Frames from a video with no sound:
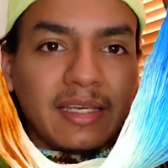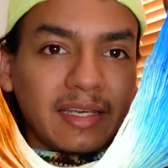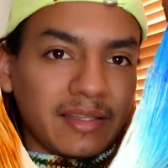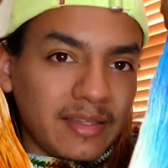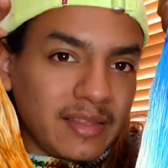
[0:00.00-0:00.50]

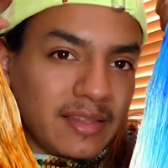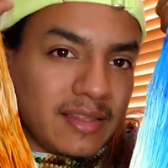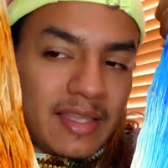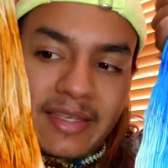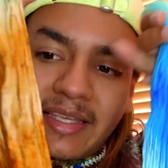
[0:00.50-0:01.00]
And
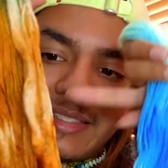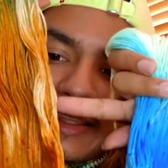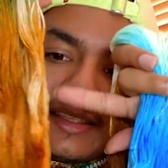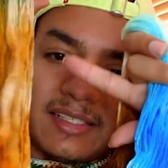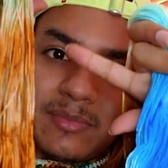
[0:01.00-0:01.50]
then, like I
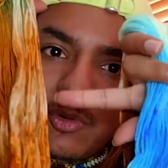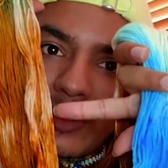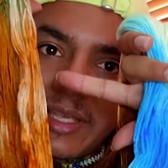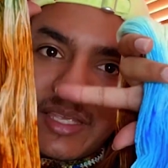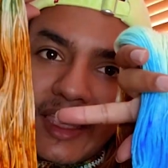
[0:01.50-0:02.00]
said, this is more
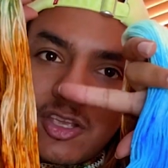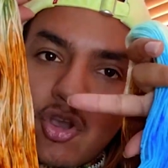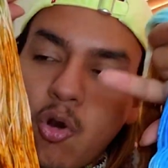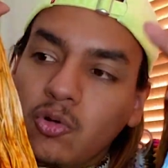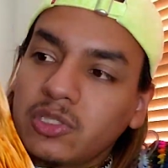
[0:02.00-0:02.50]
like a
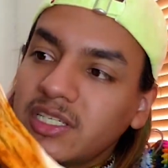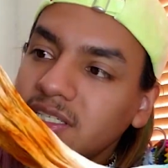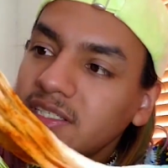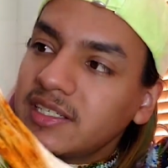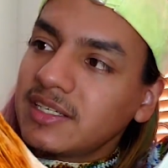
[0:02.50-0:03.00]

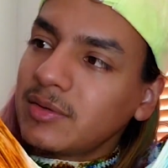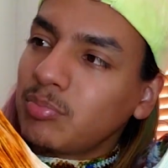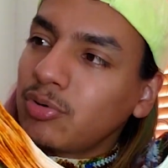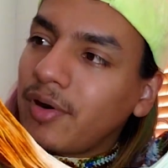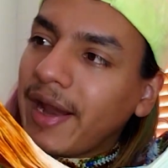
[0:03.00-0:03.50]
golden
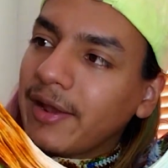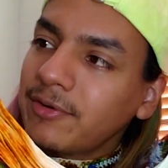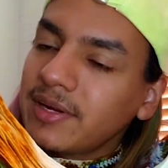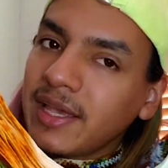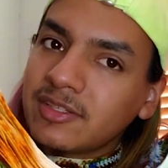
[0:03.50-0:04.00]

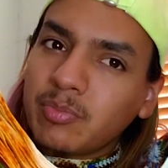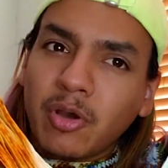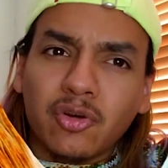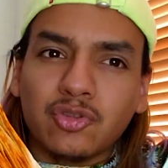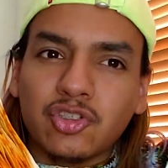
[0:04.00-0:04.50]
brown as
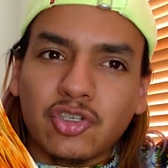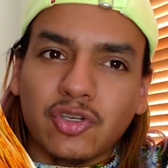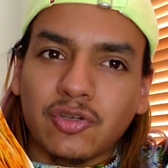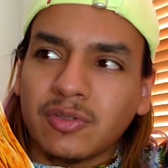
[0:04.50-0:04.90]
opposed to,